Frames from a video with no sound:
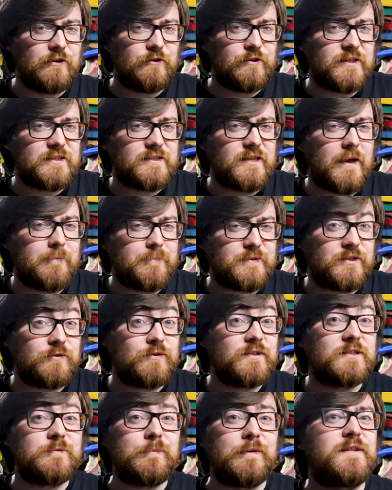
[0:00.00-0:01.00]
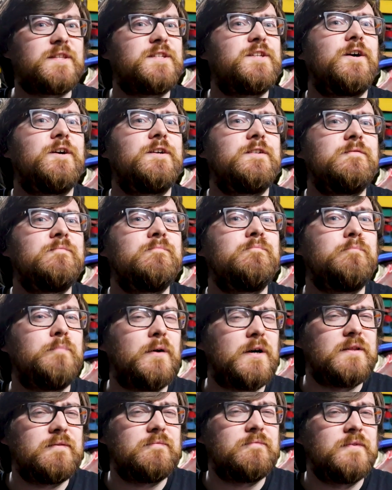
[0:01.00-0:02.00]
know this episode is about the Tartan,
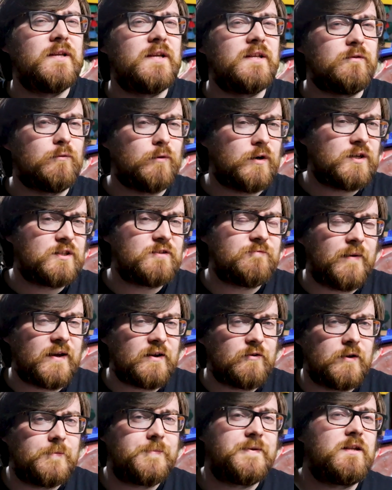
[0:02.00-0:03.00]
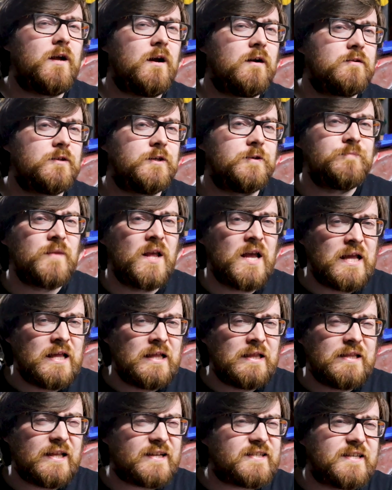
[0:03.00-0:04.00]
but in the words of my creepy doctor,
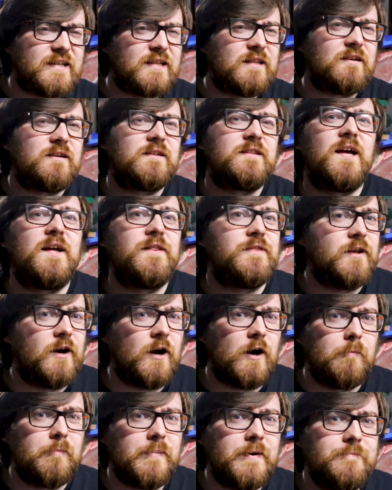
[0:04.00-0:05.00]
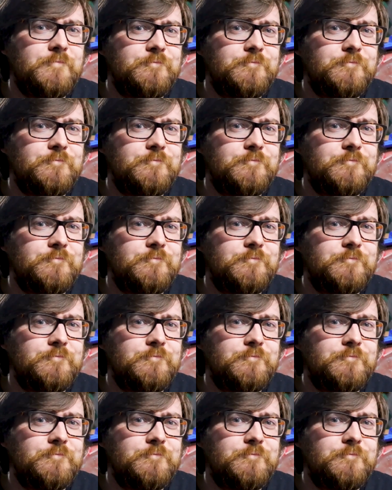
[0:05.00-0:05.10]
let's get a look at that knob.